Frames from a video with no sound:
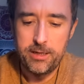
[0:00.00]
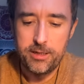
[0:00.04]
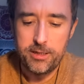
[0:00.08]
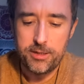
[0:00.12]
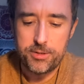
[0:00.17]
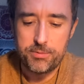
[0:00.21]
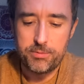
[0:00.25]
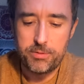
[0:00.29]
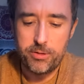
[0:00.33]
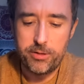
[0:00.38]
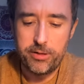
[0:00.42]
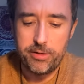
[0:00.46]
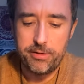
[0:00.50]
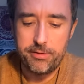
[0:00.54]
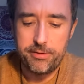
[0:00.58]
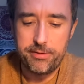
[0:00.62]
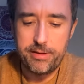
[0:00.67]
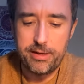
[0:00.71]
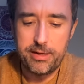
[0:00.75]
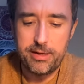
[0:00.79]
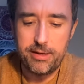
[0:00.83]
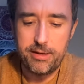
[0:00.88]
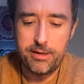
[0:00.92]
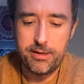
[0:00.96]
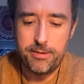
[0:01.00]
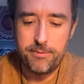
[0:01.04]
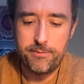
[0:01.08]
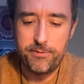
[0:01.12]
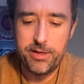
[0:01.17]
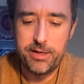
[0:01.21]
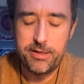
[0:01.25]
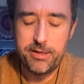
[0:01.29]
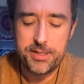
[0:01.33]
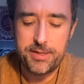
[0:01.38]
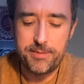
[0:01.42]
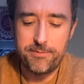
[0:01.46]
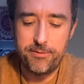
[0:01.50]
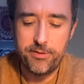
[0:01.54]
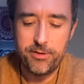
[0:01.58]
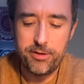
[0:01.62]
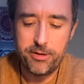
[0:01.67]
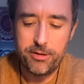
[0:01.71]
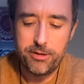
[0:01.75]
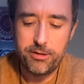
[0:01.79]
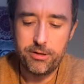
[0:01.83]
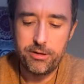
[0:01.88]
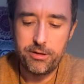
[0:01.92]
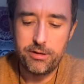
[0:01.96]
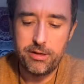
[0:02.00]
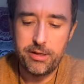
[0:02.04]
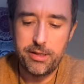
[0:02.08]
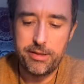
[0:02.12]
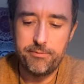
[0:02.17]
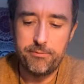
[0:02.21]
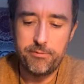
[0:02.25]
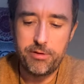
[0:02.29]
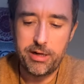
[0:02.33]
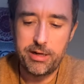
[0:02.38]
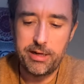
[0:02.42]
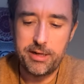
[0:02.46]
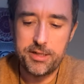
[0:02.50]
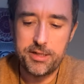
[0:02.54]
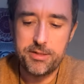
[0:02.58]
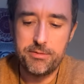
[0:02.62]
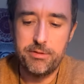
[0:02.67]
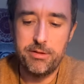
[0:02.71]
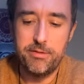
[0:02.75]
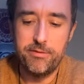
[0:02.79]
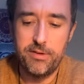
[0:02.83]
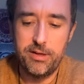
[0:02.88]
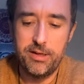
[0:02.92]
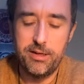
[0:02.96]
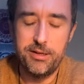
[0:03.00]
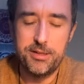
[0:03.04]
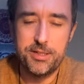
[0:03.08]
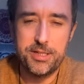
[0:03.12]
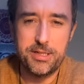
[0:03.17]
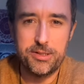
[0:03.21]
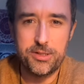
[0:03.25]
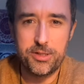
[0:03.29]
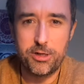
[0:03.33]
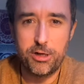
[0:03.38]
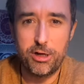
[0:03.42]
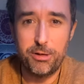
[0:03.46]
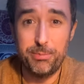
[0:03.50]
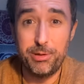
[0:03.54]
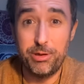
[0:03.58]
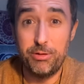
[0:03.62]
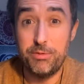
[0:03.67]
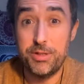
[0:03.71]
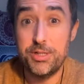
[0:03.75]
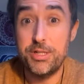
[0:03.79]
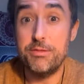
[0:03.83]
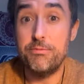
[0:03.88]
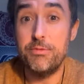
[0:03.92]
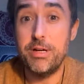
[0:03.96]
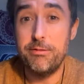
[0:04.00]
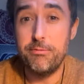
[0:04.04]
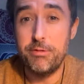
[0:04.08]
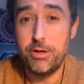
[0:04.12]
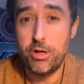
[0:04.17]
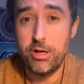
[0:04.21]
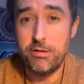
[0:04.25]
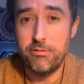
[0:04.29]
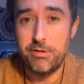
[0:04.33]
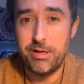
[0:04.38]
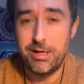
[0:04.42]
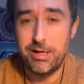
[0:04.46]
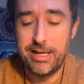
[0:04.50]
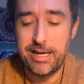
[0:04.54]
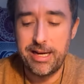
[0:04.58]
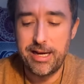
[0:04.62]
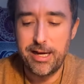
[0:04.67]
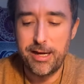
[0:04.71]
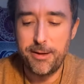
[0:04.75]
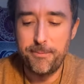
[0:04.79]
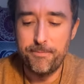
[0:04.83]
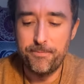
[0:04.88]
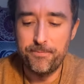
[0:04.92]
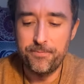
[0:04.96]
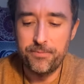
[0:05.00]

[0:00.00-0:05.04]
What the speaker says: Because we're going at the Venus in Virgo, and right next to it, Venus in Scorpio, which is where we currently are.